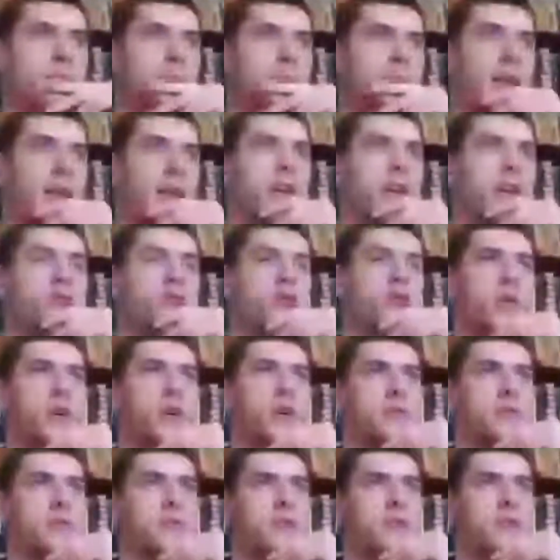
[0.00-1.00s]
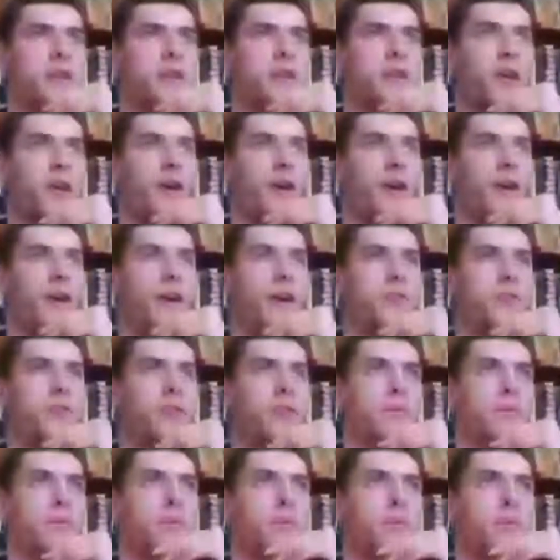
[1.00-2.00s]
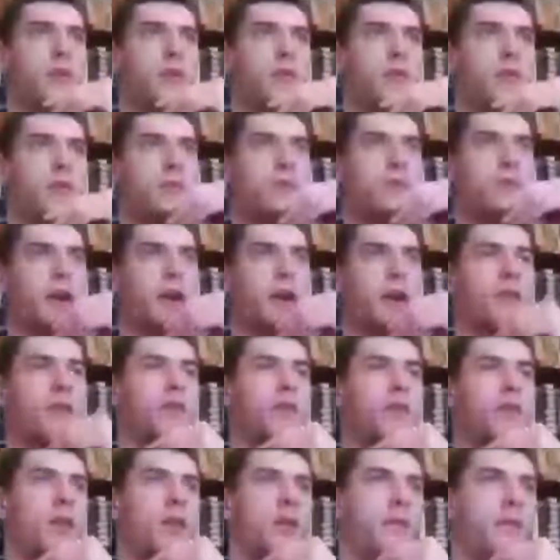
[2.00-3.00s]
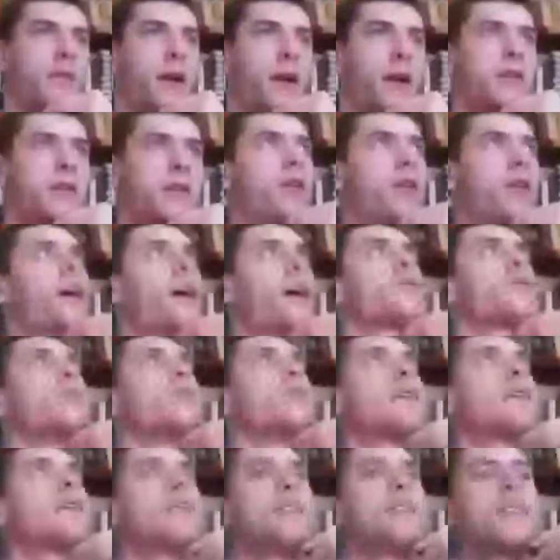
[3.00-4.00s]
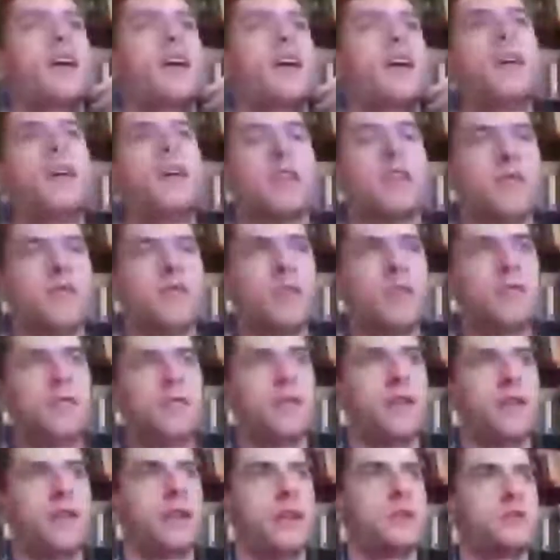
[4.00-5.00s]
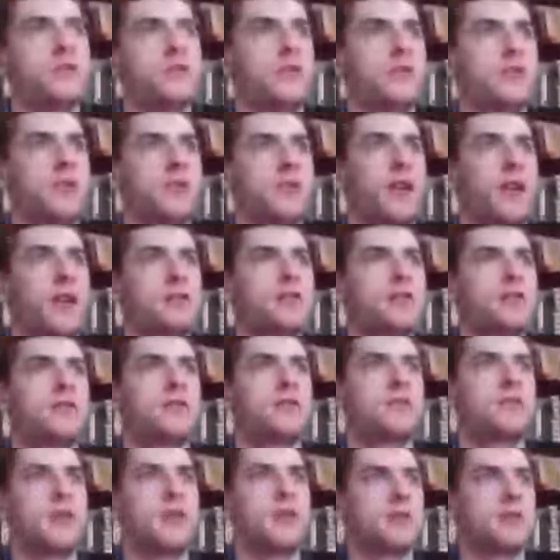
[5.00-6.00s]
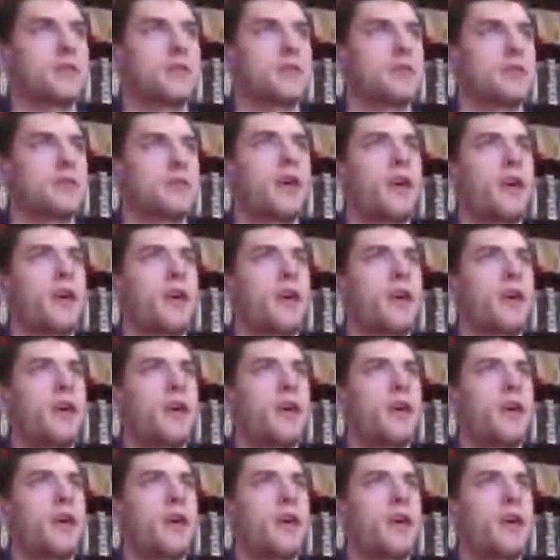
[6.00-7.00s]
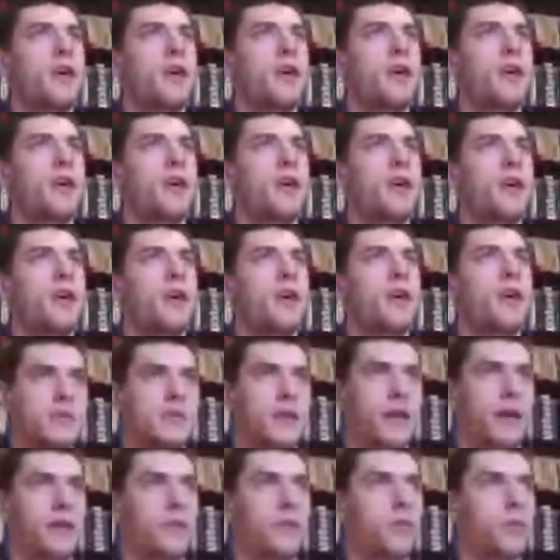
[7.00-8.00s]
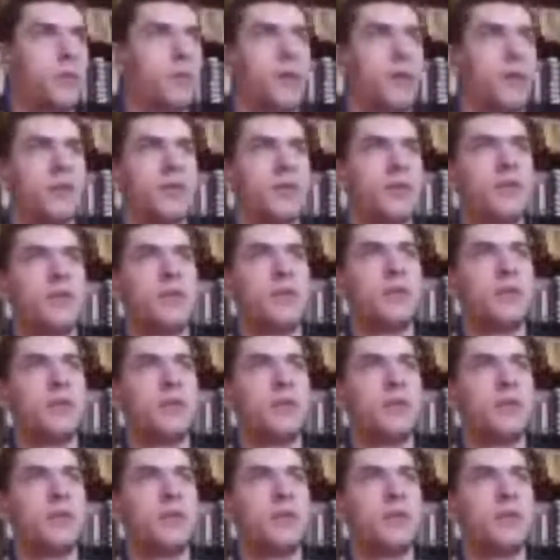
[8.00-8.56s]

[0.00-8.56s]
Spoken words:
dangerous, that you have to be careful of, and you have to contain in certain cases, such as there's predators that will